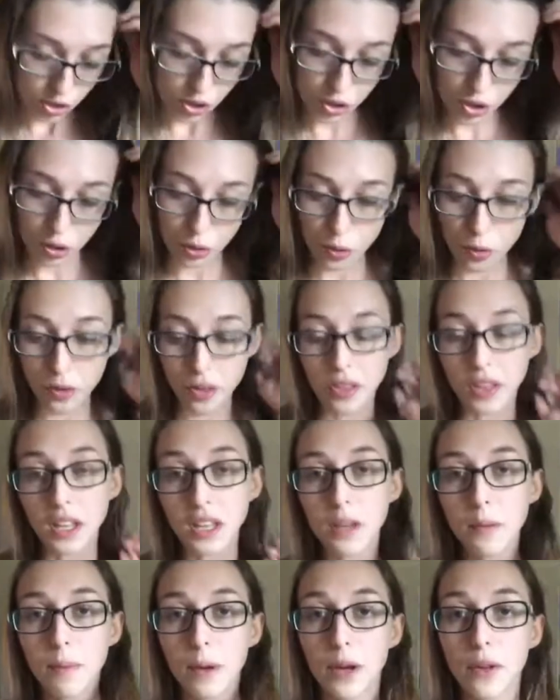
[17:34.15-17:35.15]
So think
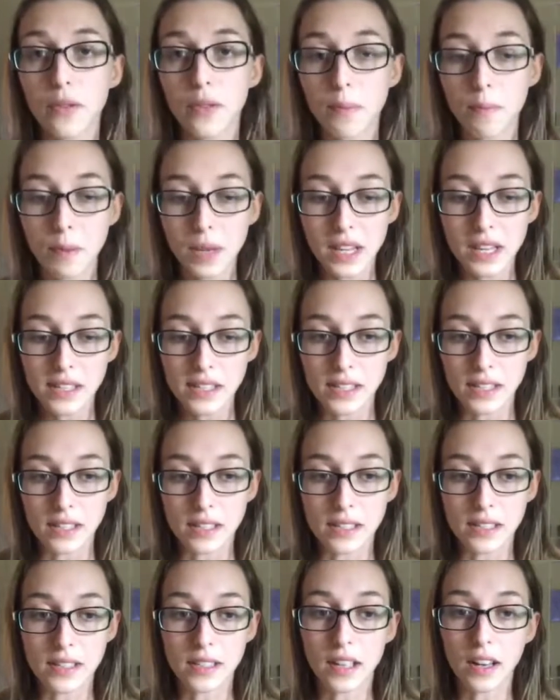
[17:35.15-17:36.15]
about the
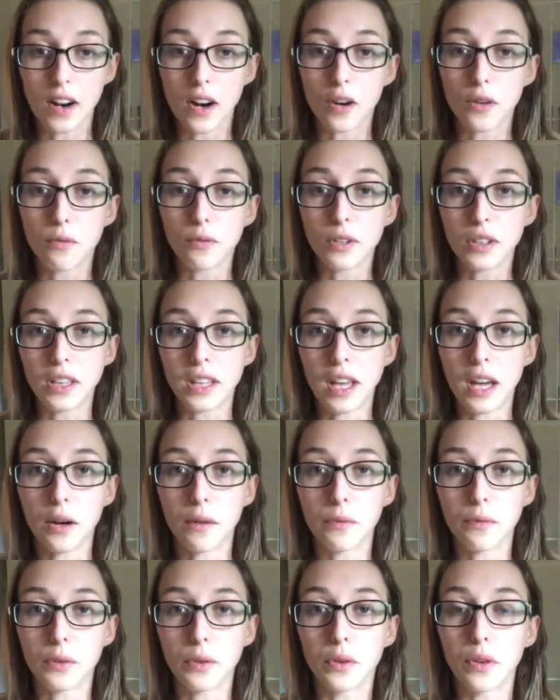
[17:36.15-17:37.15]
pieces that are really
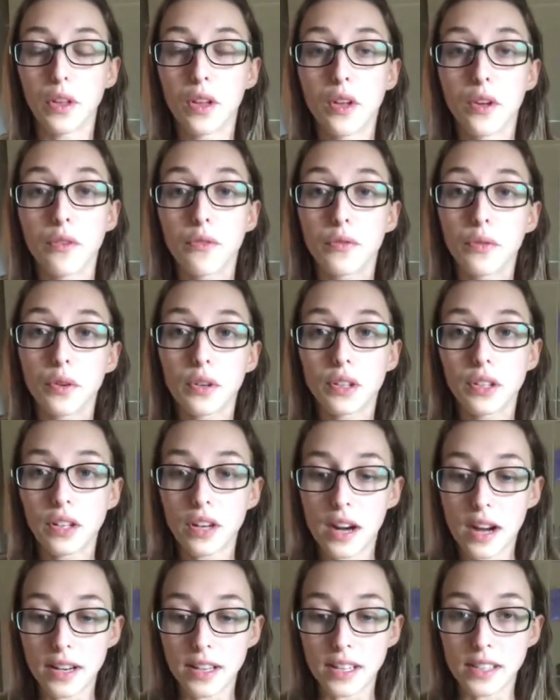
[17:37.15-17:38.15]
helpful for your
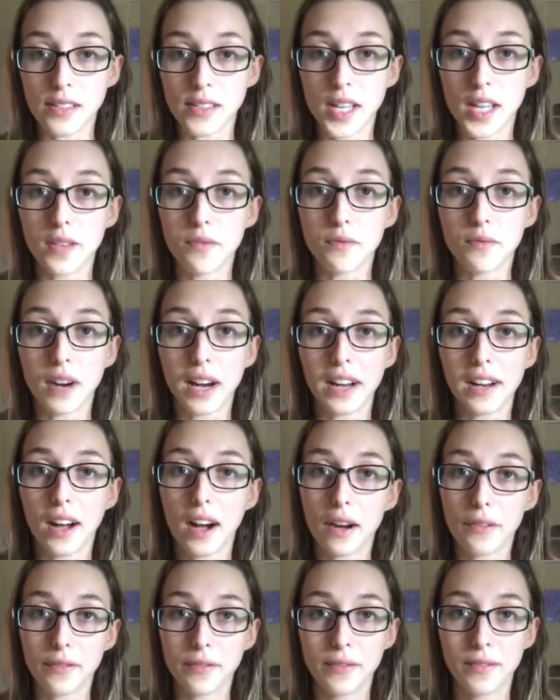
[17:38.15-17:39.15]
audience and write
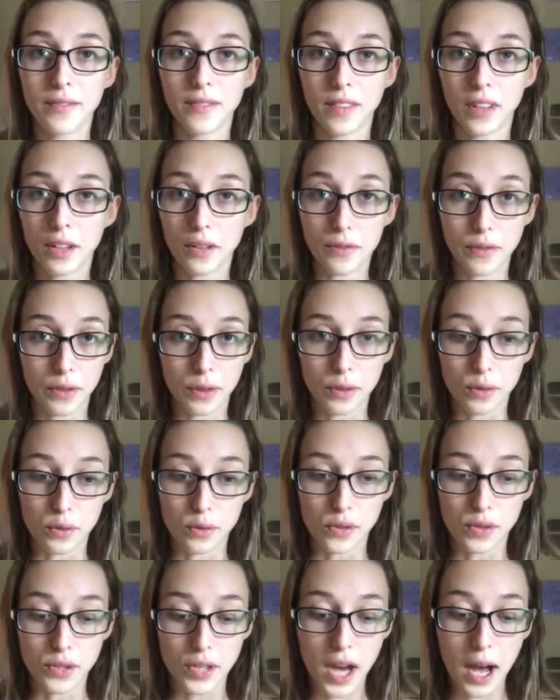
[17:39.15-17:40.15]
off of those
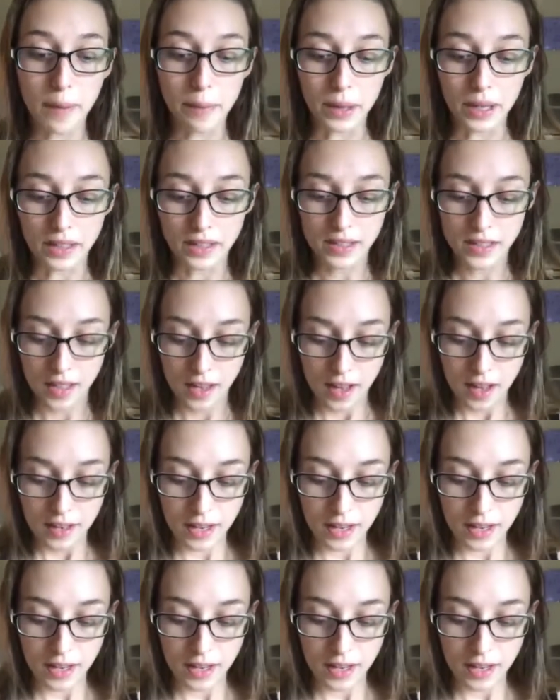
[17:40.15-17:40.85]
topics.